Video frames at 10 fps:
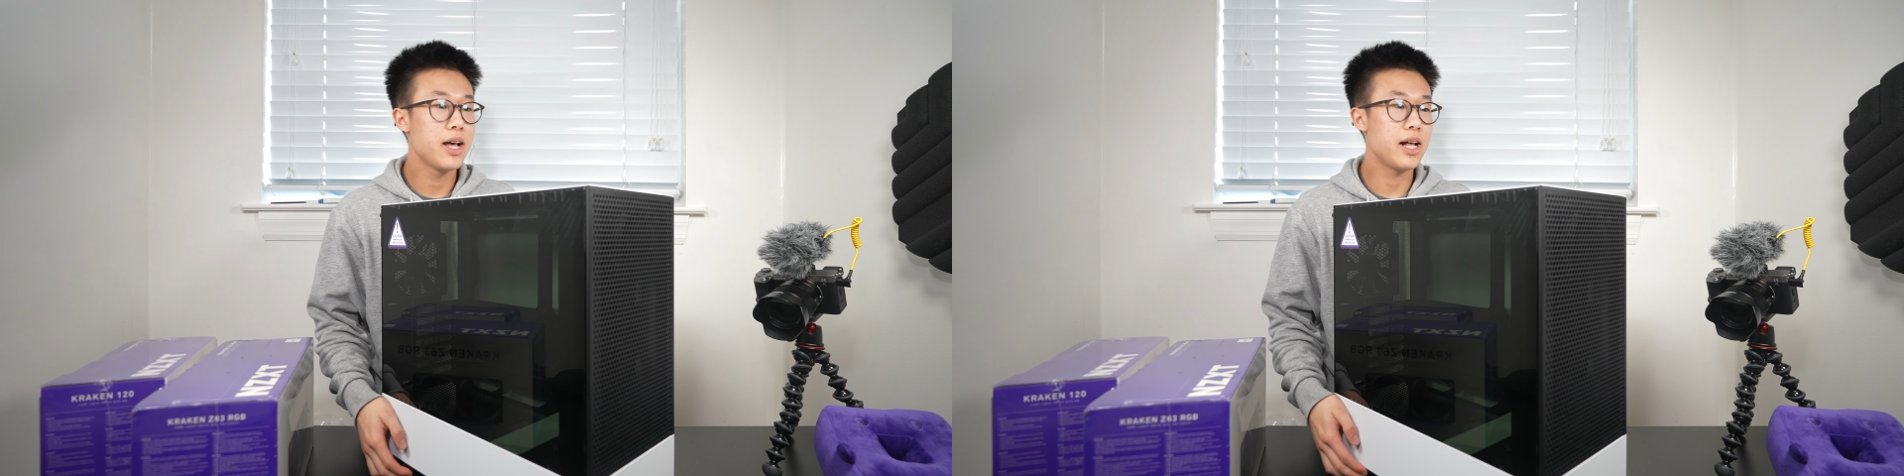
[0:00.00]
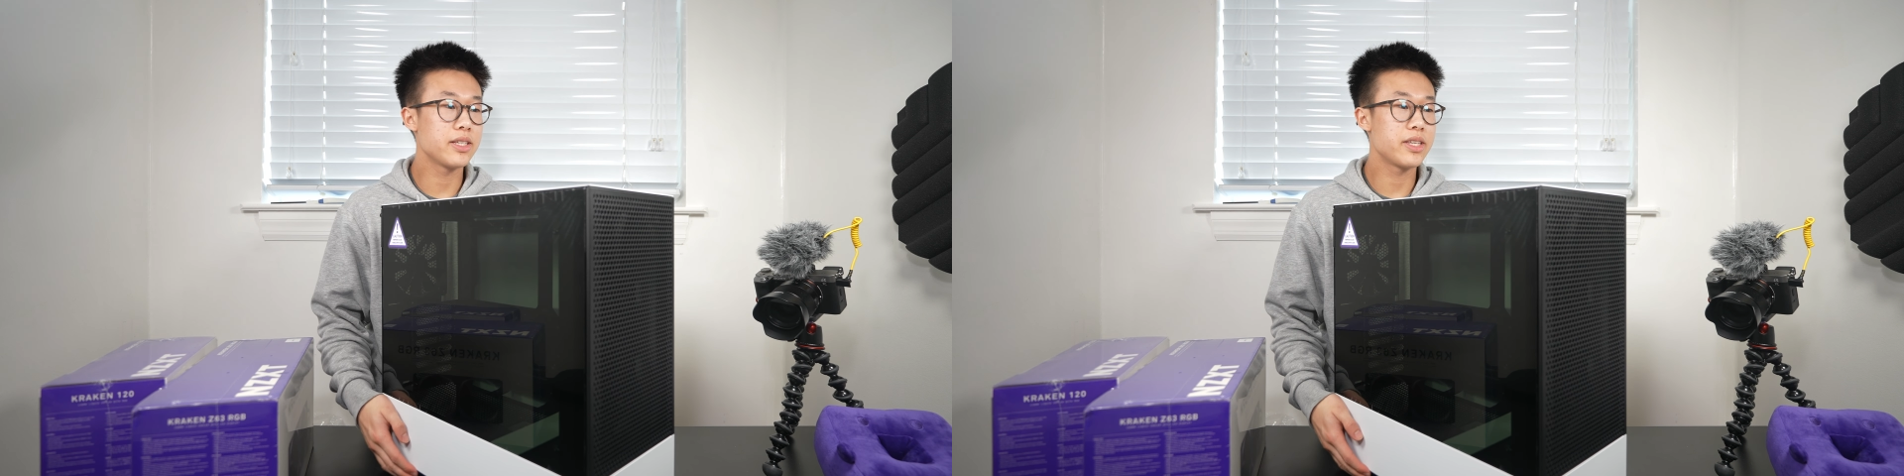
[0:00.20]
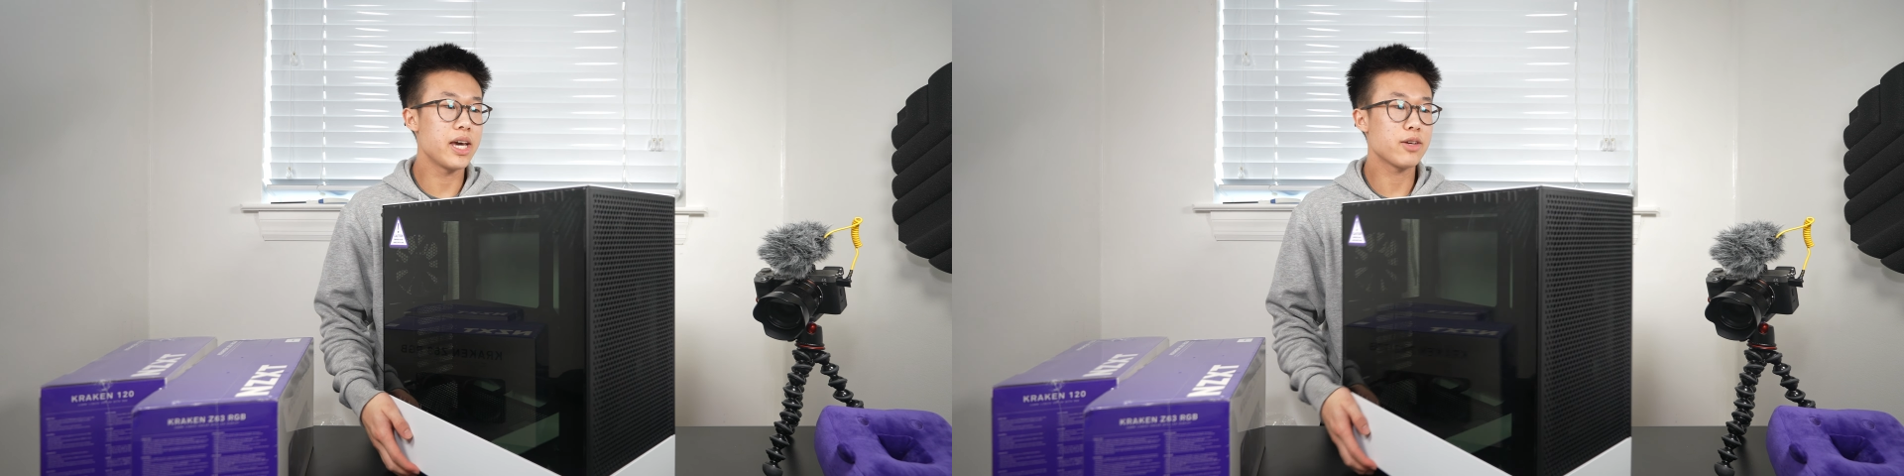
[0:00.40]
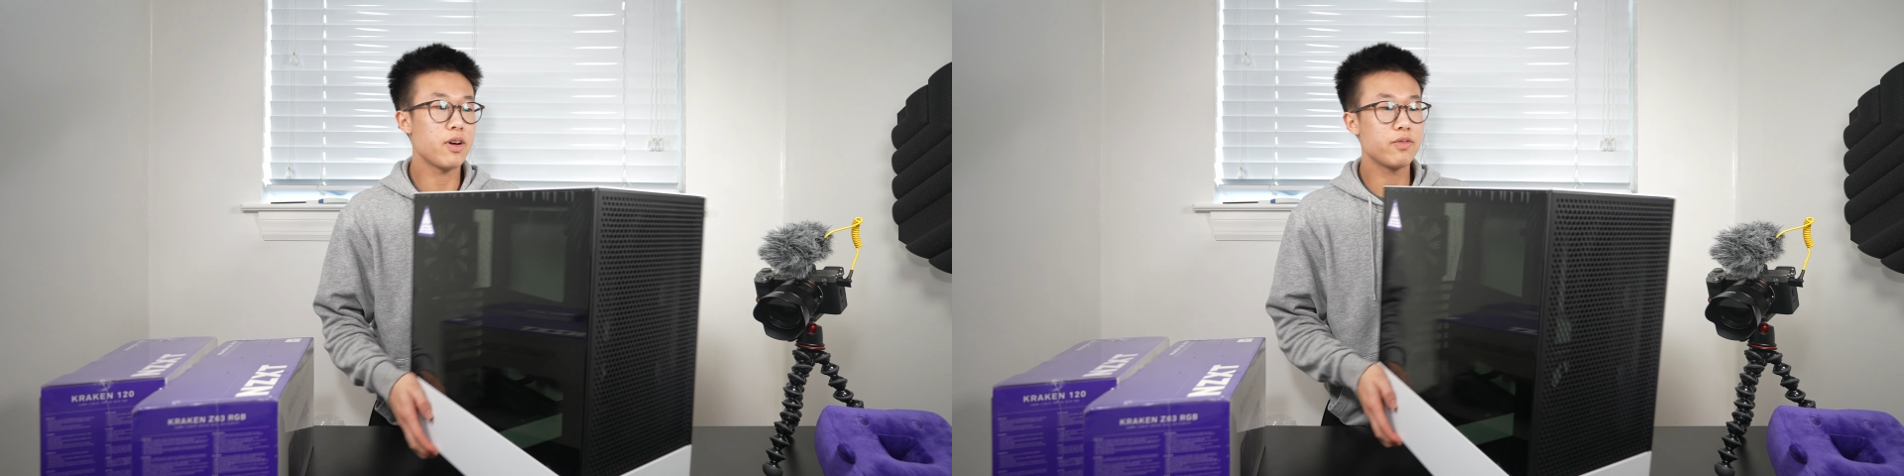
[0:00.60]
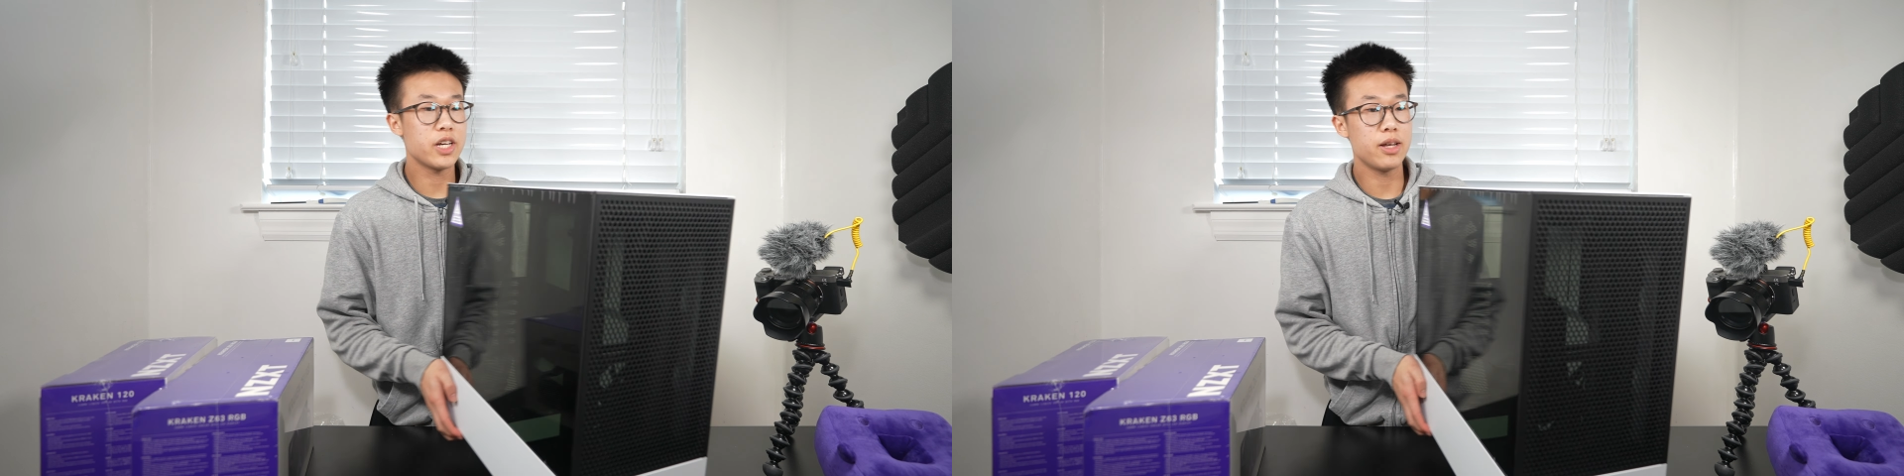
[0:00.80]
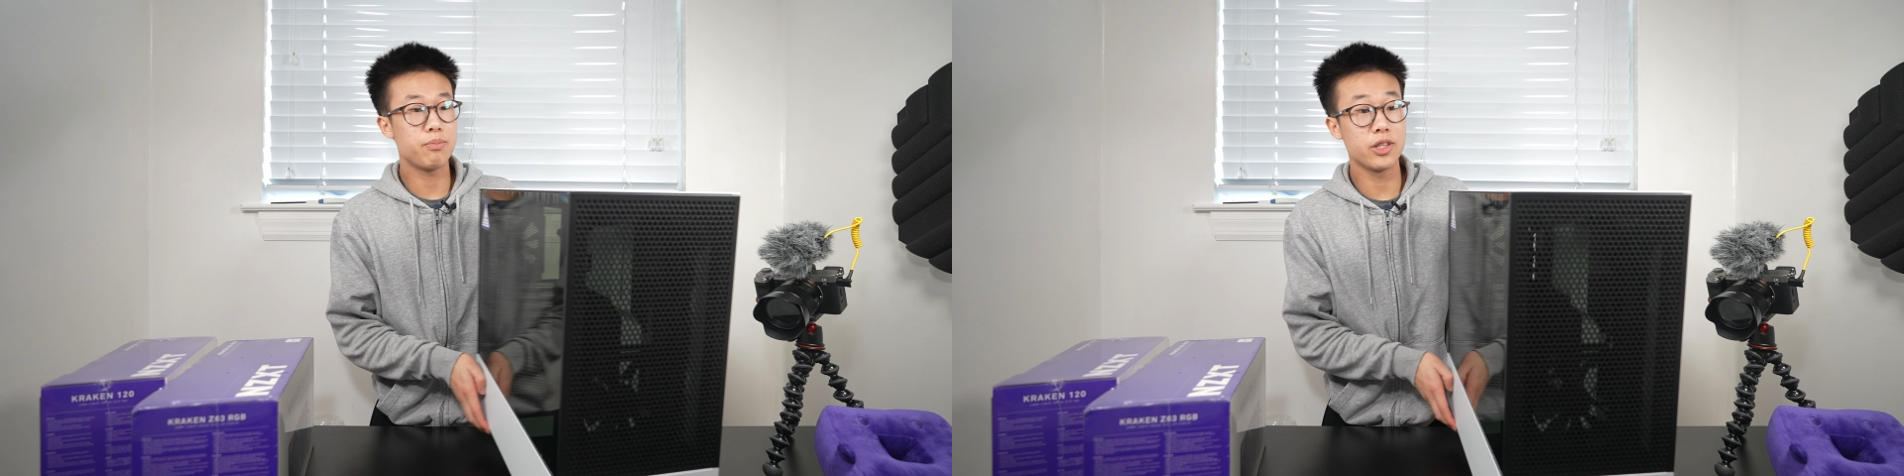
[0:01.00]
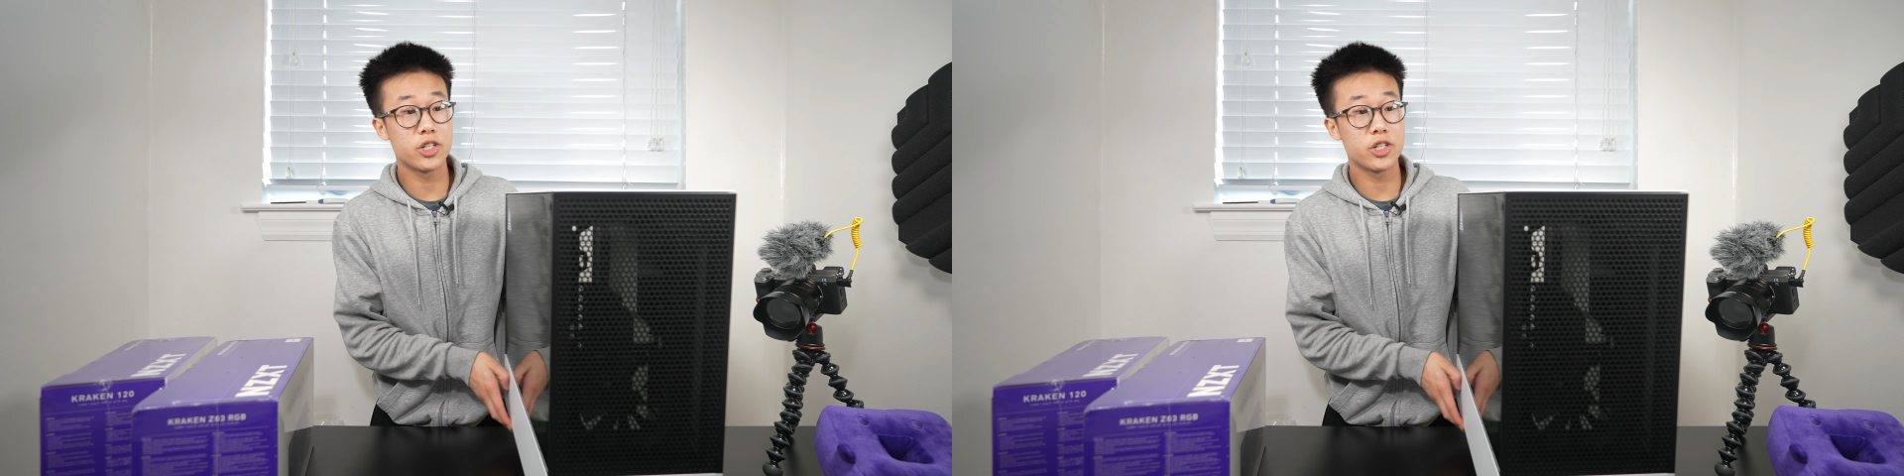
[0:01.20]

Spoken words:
as the H510, but